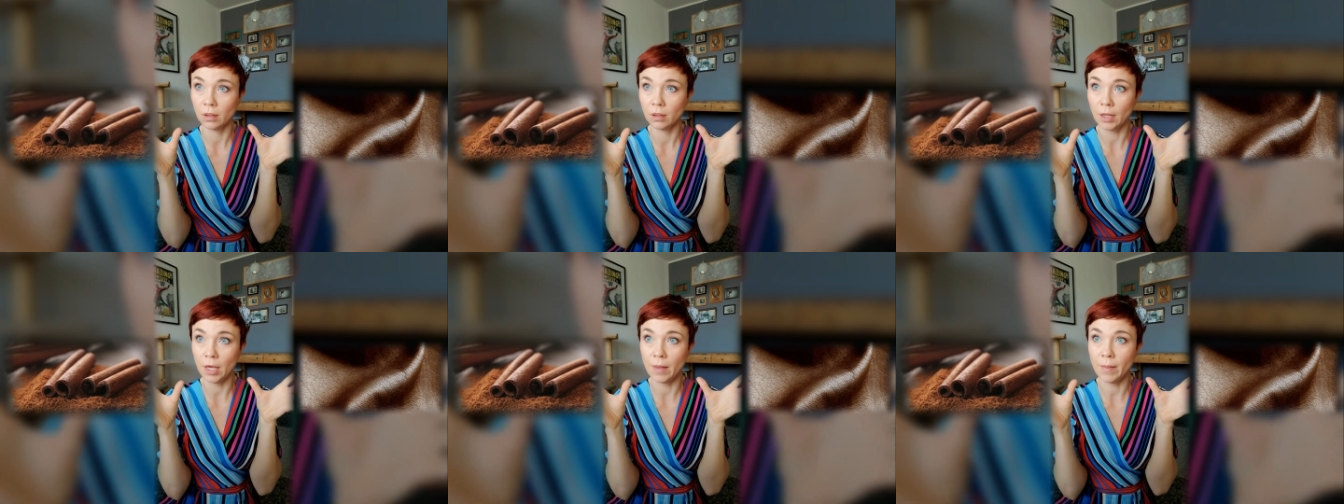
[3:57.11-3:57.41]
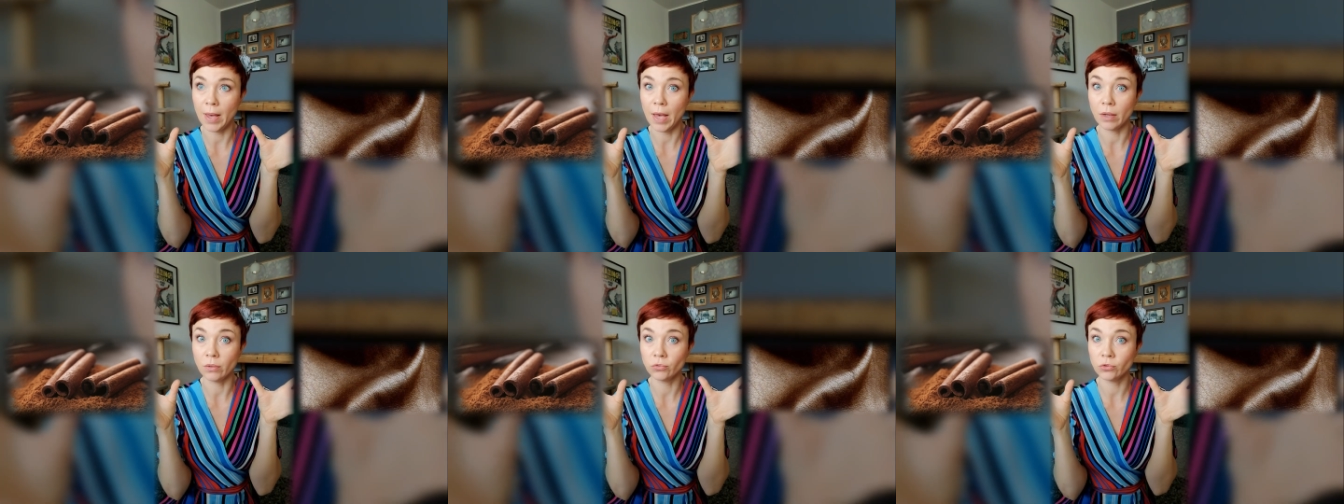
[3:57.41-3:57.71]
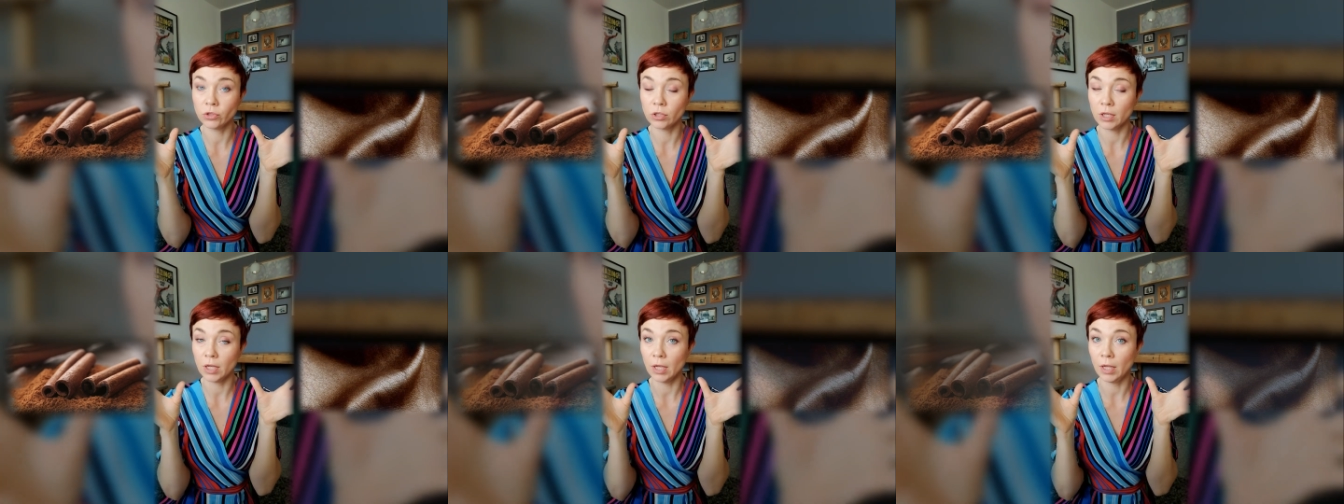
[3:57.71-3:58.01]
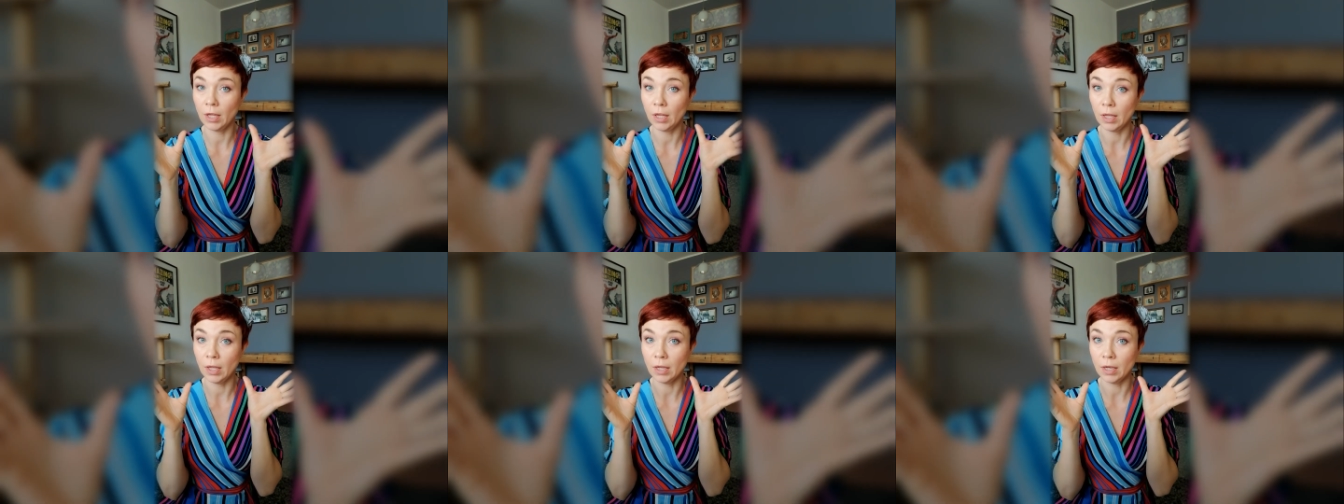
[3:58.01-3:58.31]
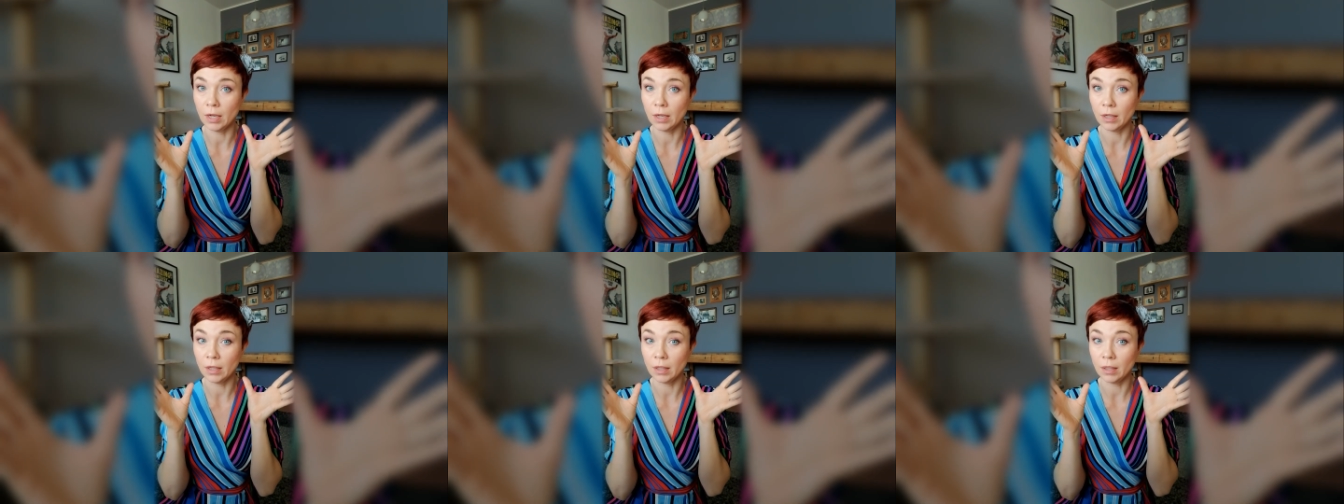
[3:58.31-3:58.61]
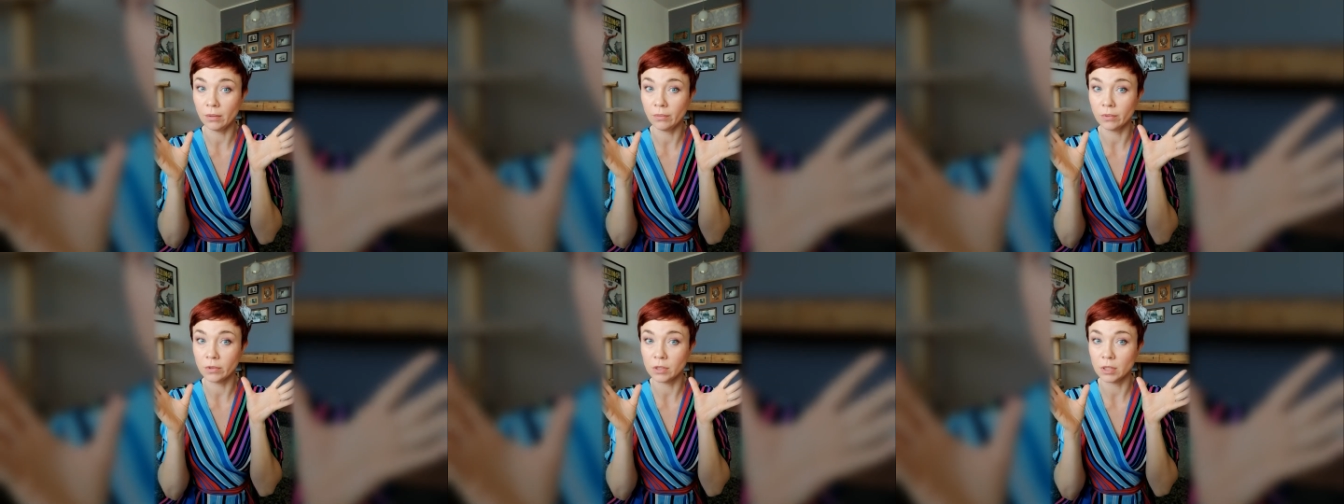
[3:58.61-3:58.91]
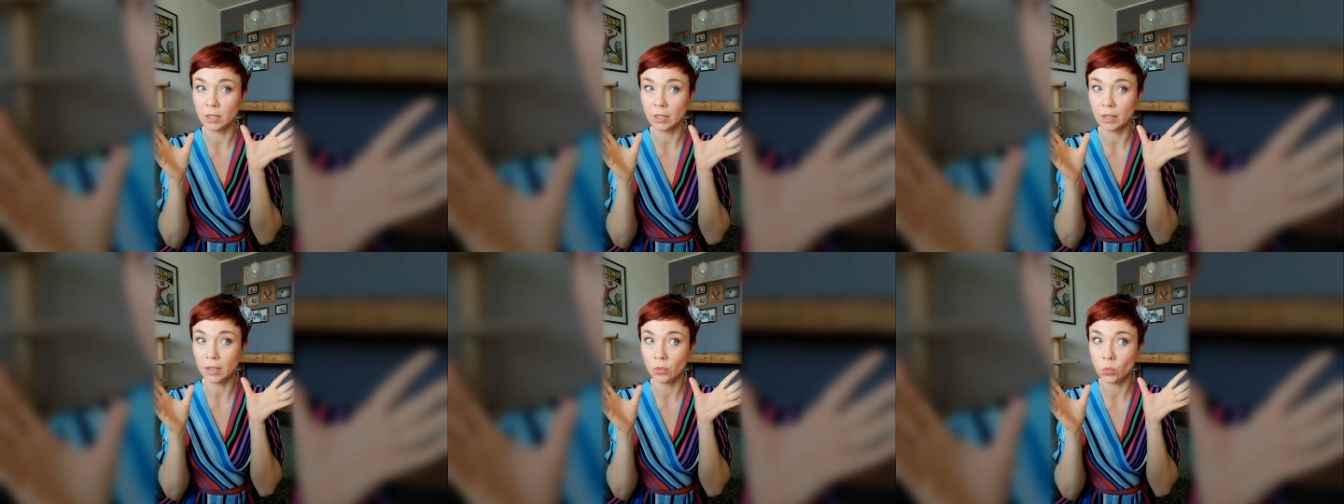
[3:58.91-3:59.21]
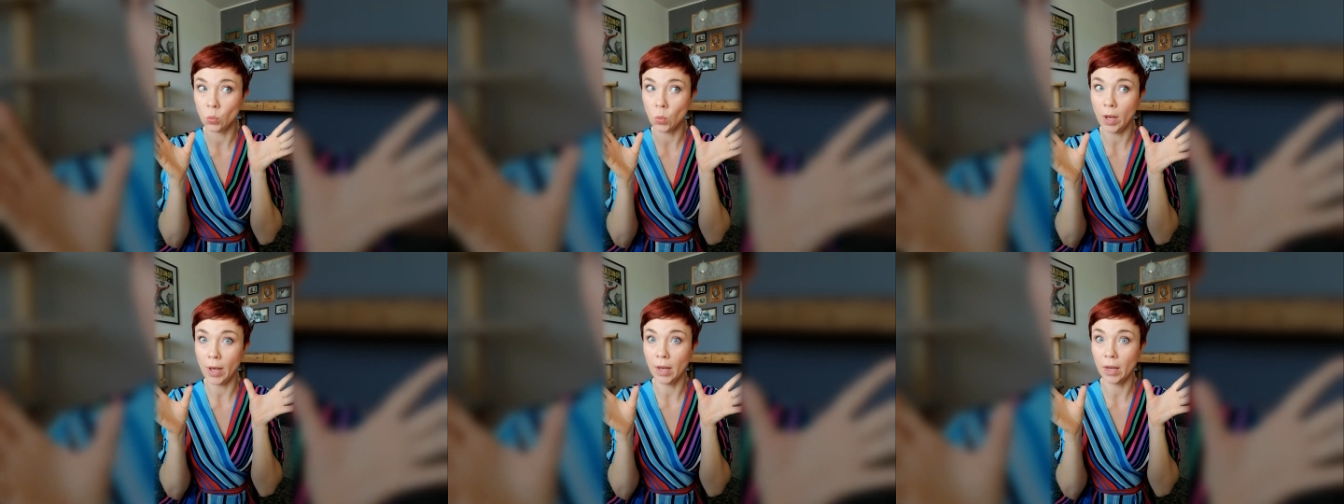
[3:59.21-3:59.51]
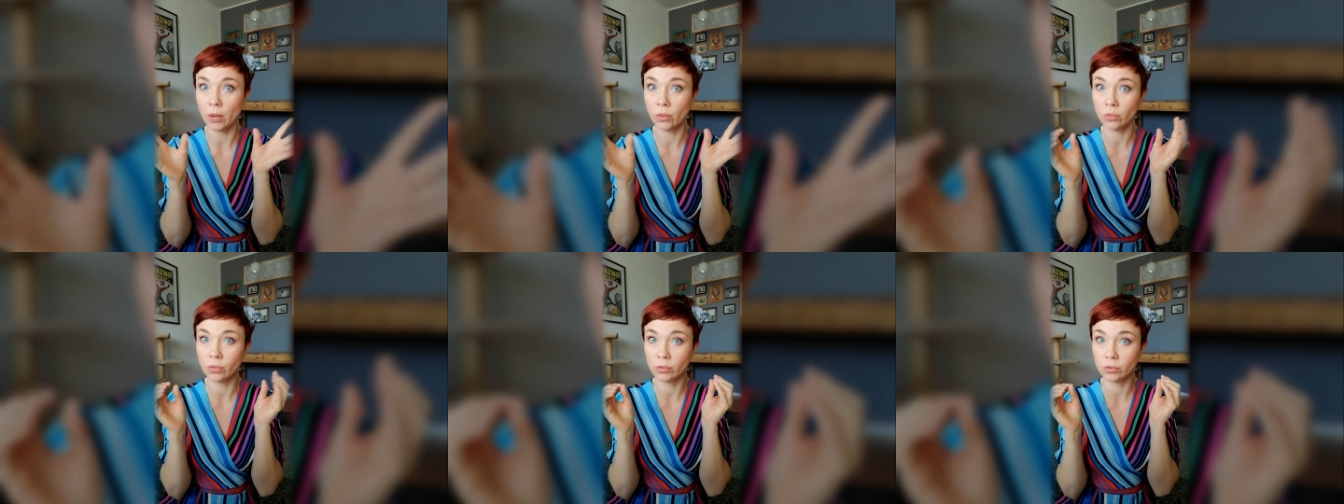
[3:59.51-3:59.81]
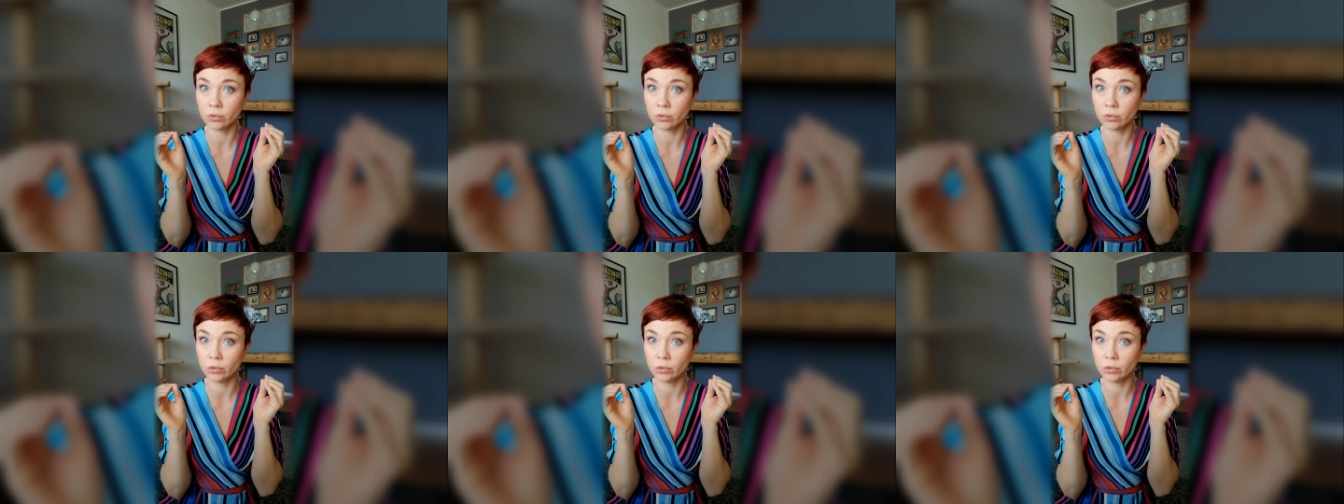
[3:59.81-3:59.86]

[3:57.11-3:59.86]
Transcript: came out, and I was like, wow.